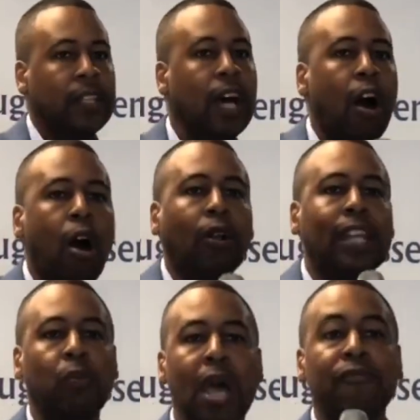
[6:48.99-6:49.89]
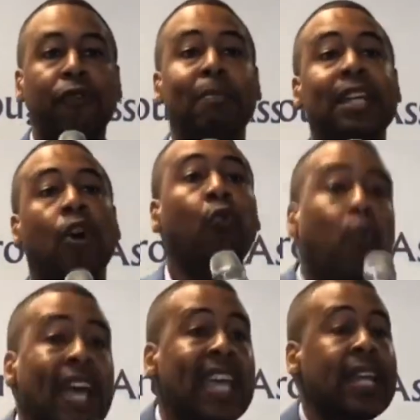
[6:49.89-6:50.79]
The only way for me
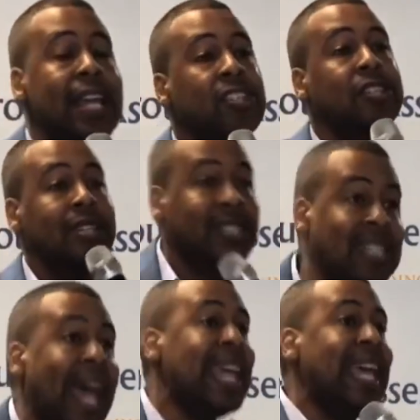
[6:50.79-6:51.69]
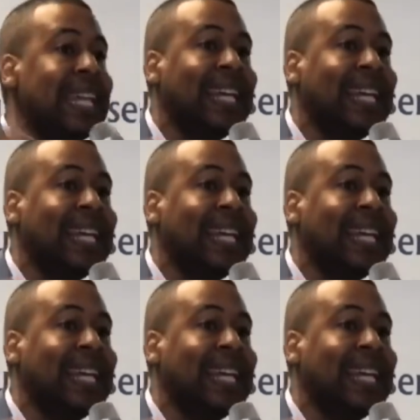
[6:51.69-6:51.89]
to win is to stay